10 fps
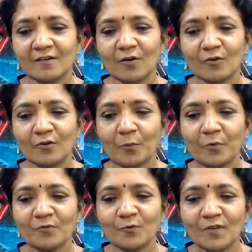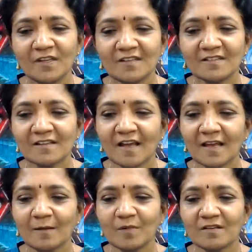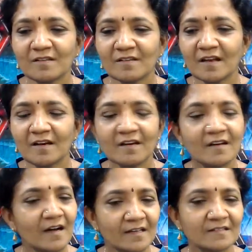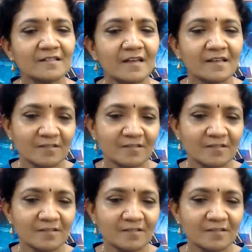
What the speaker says: On top of doing these assignments and exercises,